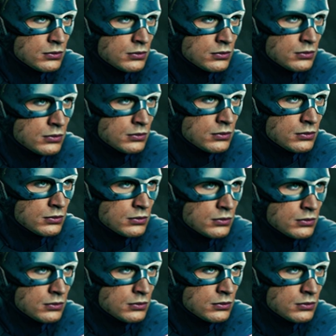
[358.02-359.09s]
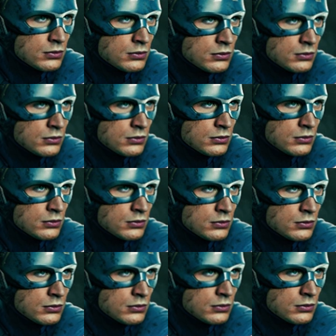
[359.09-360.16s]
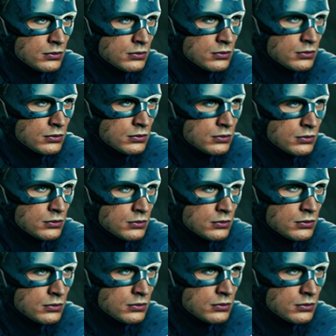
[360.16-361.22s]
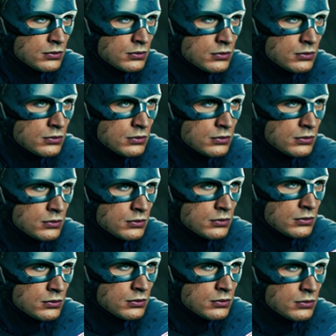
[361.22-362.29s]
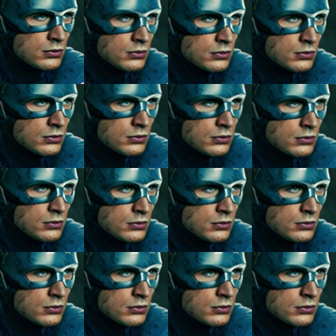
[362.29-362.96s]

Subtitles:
This person isn't speaking.